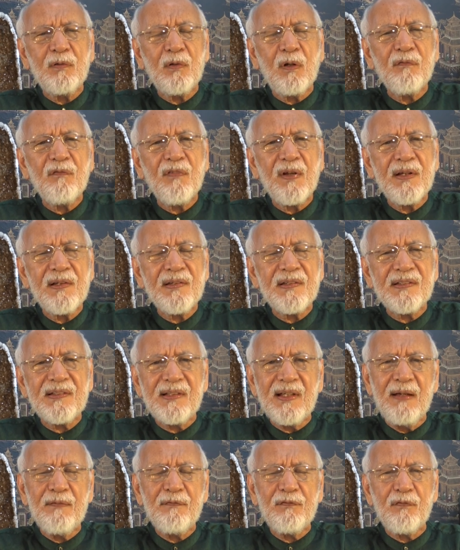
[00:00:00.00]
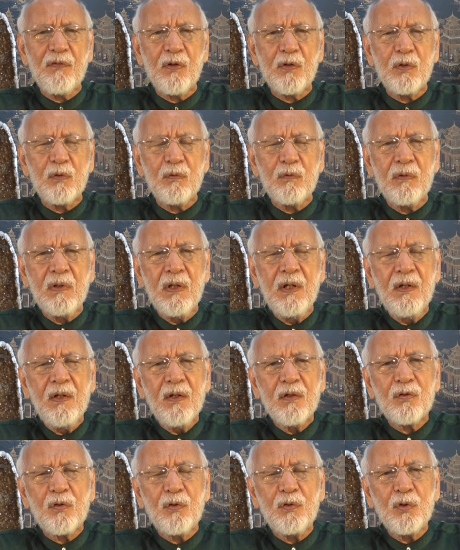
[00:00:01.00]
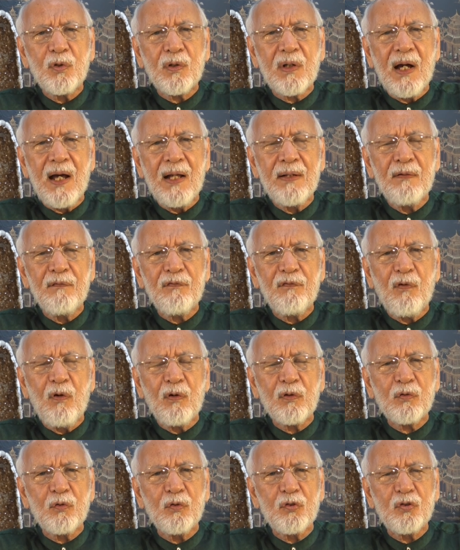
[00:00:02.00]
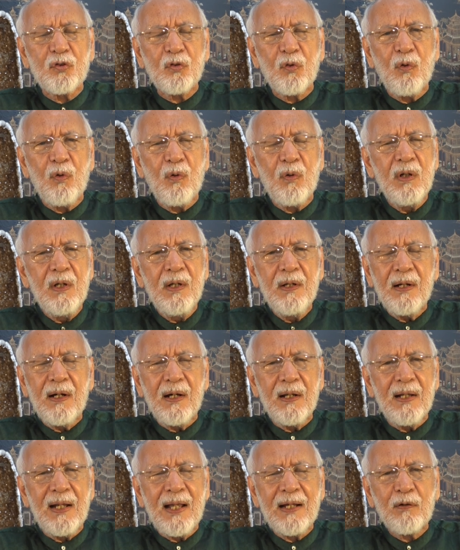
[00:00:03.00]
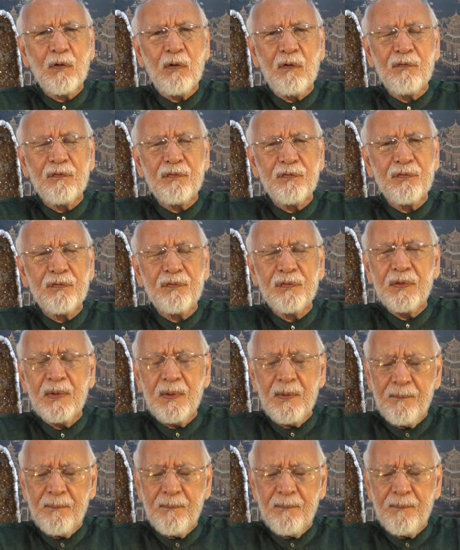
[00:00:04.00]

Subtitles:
not very safe for you. So you can't afford to show a lack of